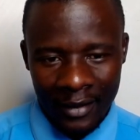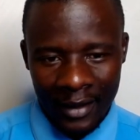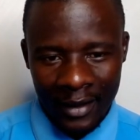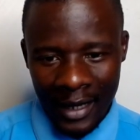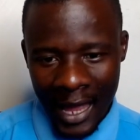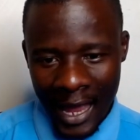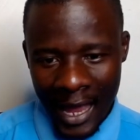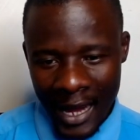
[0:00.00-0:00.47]

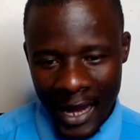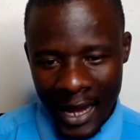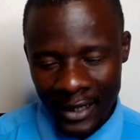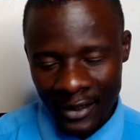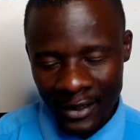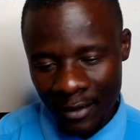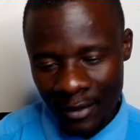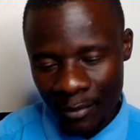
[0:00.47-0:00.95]
the
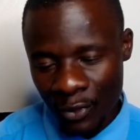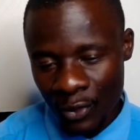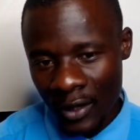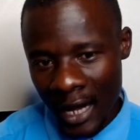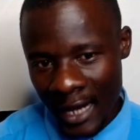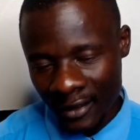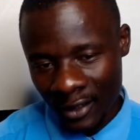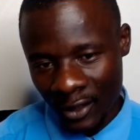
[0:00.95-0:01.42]
light, the blue
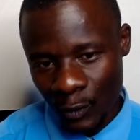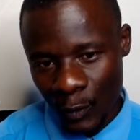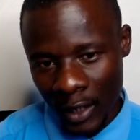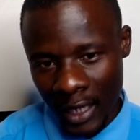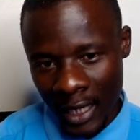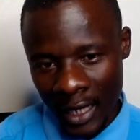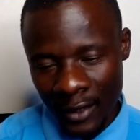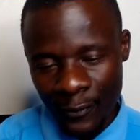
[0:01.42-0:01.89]
light that
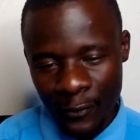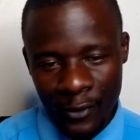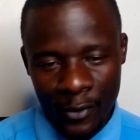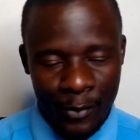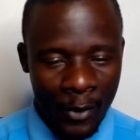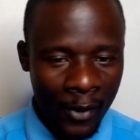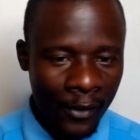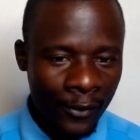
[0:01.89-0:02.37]
we get
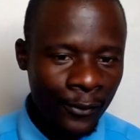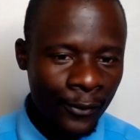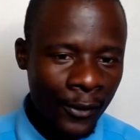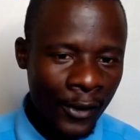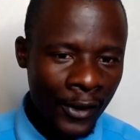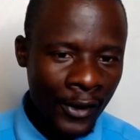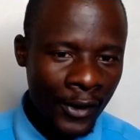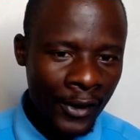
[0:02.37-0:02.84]
from our
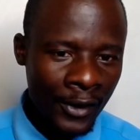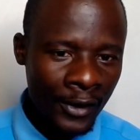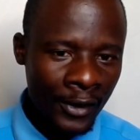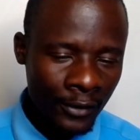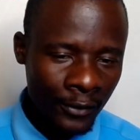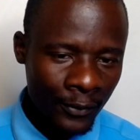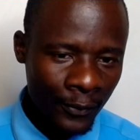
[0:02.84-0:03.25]
phones,